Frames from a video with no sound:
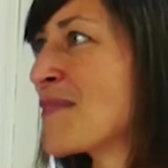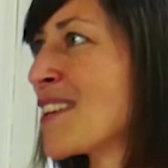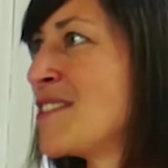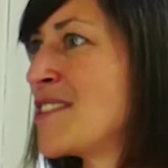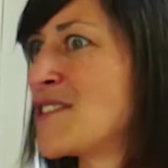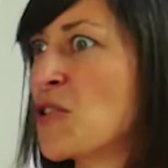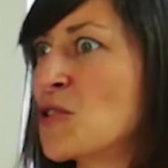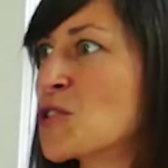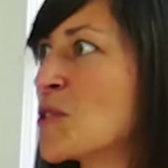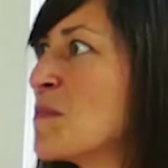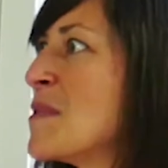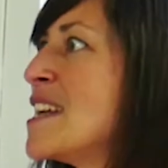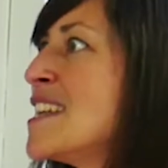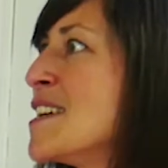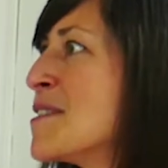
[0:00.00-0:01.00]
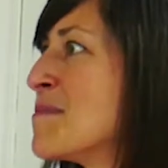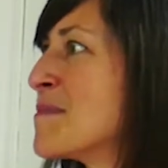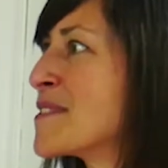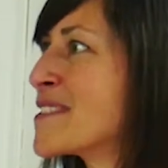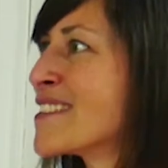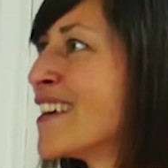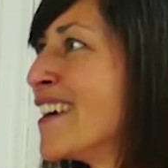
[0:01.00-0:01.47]
social
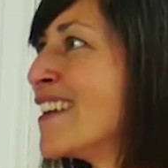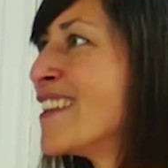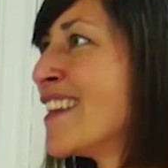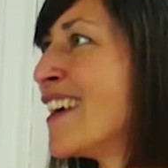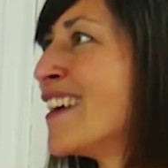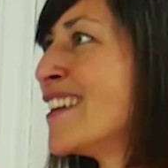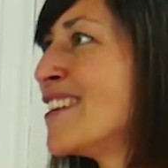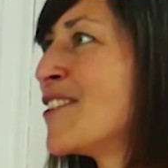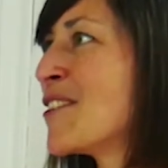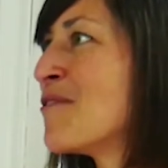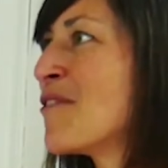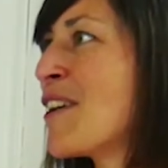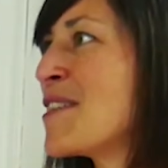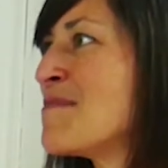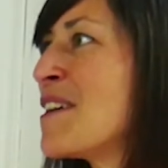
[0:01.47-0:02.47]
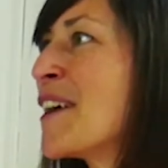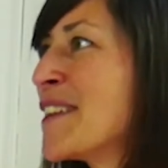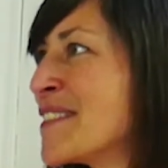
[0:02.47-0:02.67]
mediums that you can find me on.